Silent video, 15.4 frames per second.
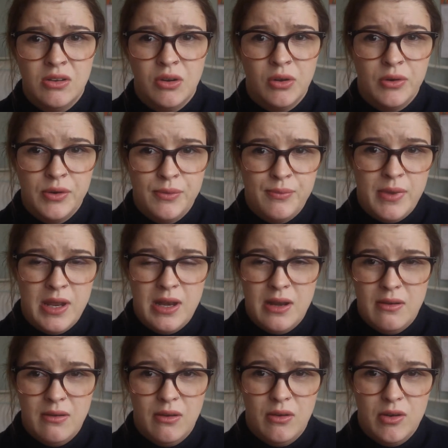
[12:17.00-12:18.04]
on
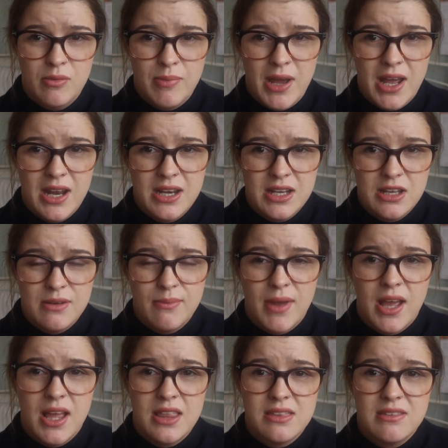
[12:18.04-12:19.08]
a pad in your
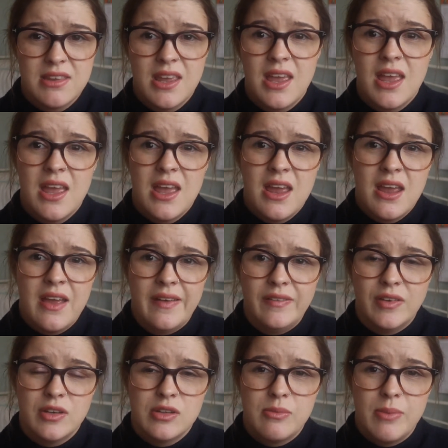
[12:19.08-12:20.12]
pants,
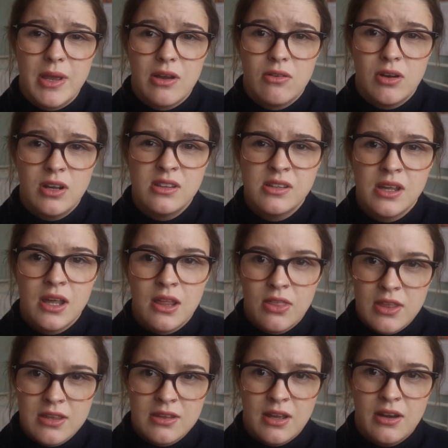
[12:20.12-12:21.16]
it feels a bit gross.
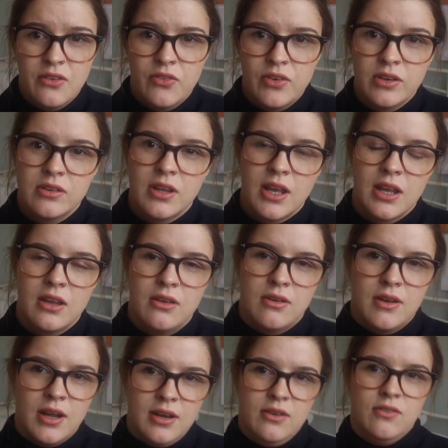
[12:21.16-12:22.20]
This kind of feels like you
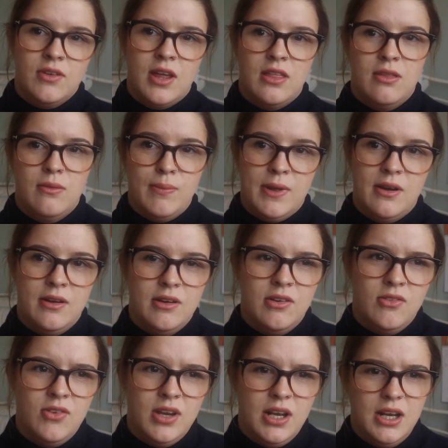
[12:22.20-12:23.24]
kind of get the period
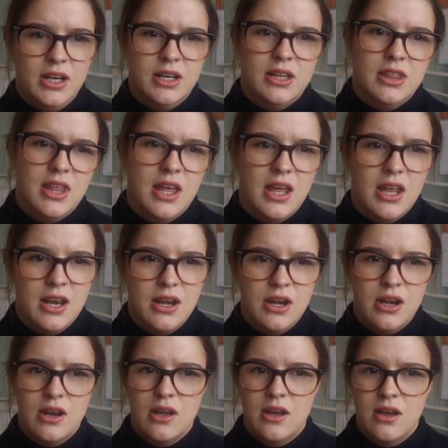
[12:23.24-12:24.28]
feeling and
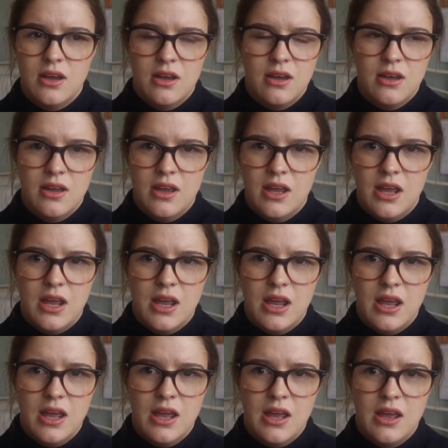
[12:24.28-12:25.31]
then
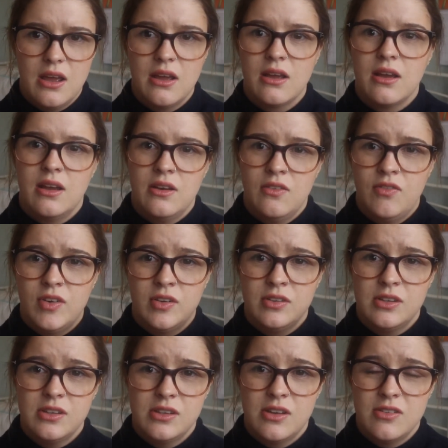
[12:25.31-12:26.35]
it kind of
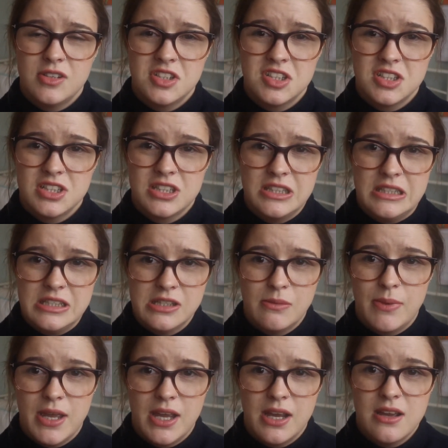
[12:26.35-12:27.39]
feels as though it just
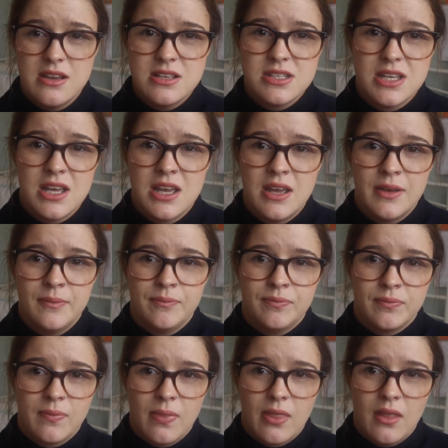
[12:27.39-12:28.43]
disappears.
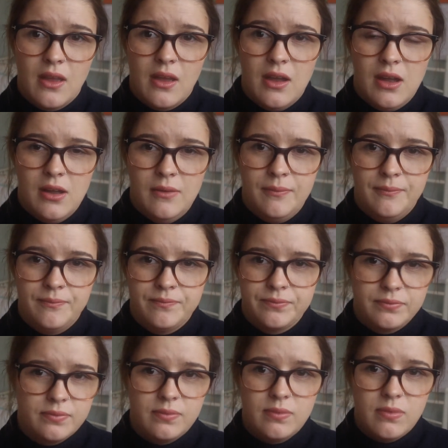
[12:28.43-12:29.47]

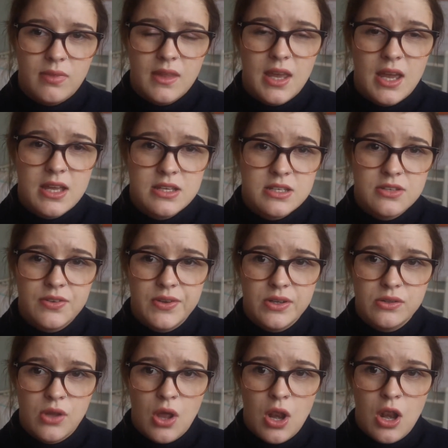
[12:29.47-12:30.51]
Yeah, it just
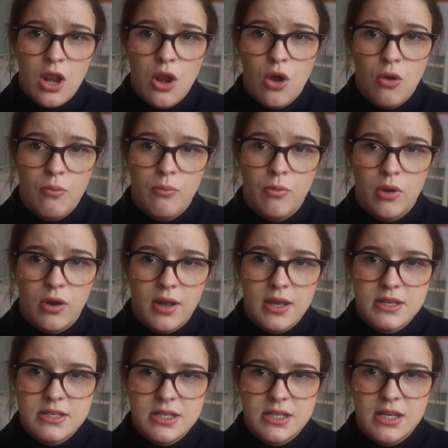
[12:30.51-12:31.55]
feels a lot more
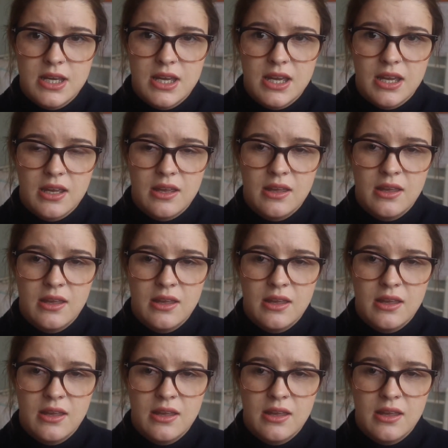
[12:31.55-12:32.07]
hygienic,